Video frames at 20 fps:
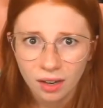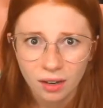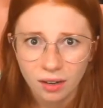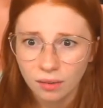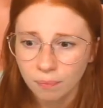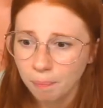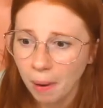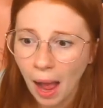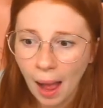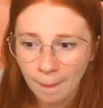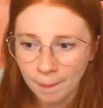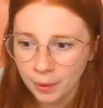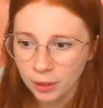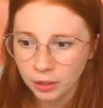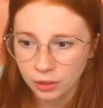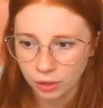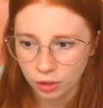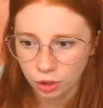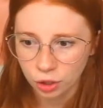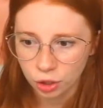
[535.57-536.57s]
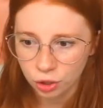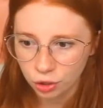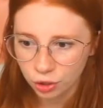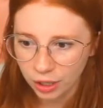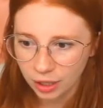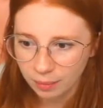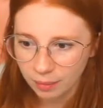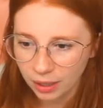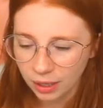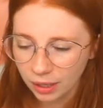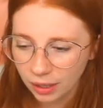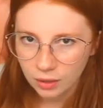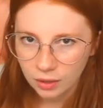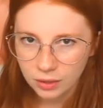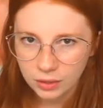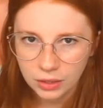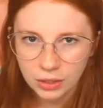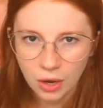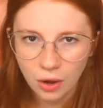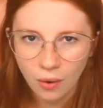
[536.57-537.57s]
popular streamer.
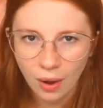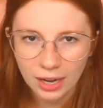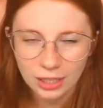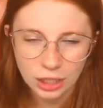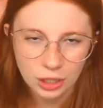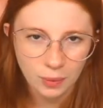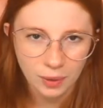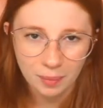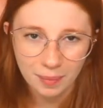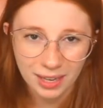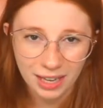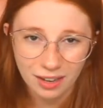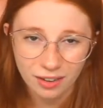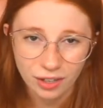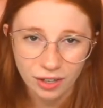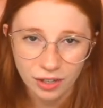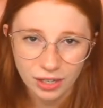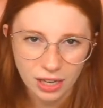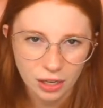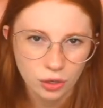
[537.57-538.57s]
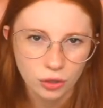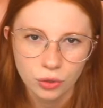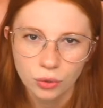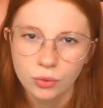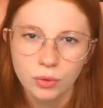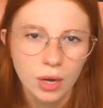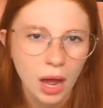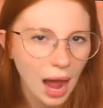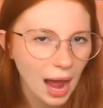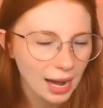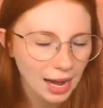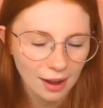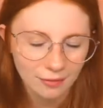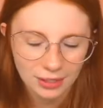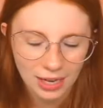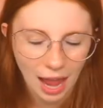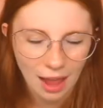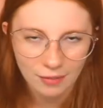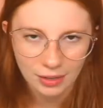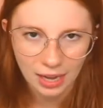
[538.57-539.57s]
So I just want to make it clear that you do not have to
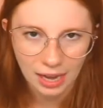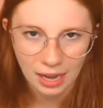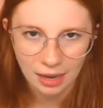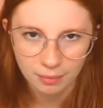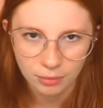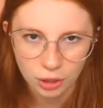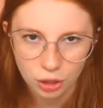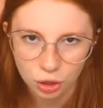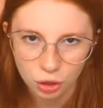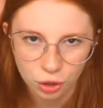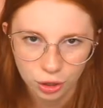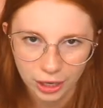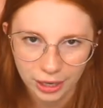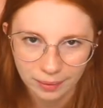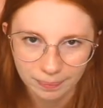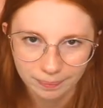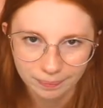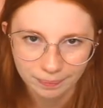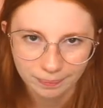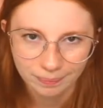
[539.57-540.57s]
have a cam to stream.